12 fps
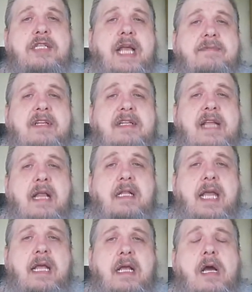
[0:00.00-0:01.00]
You have to dial
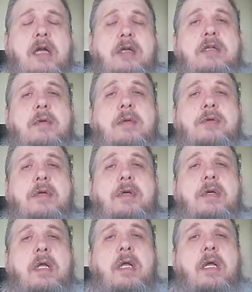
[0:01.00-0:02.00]
an 800
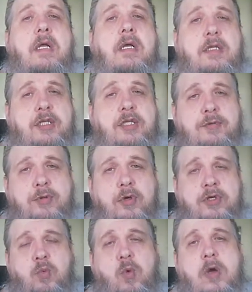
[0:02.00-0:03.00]
number, you
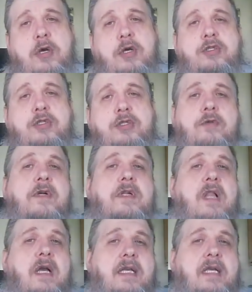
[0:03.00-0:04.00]
push 1 or 2 for
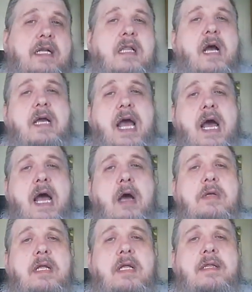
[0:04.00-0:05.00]
clock in, clock
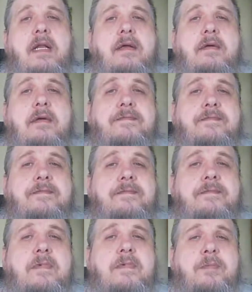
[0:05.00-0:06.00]
out, and then a
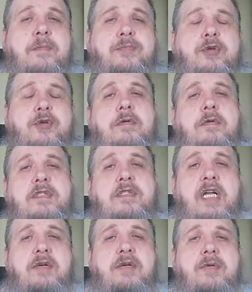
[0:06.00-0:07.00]
computer
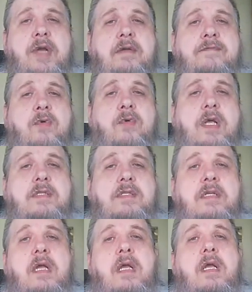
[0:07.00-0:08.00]
generated voice
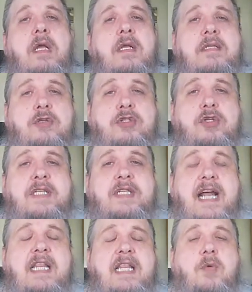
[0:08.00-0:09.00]
tells you
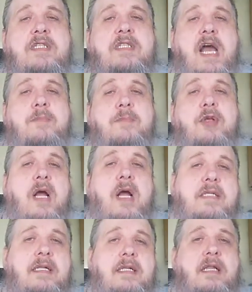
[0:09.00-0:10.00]
exactly what time you
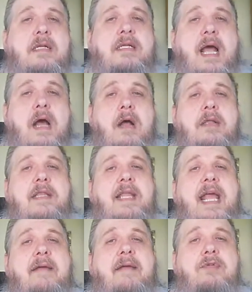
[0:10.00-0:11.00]
clocked in, clocked out, and then
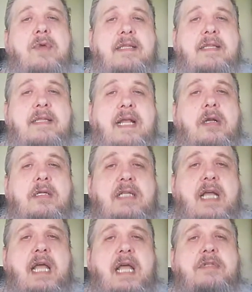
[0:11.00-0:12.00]
they have to write that on a
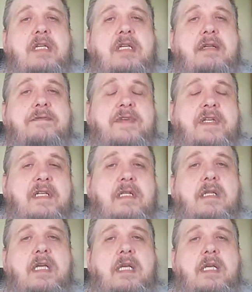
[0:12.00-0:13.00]
timesheet
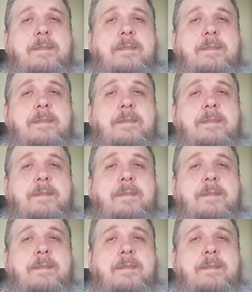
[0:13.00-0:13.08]
physically.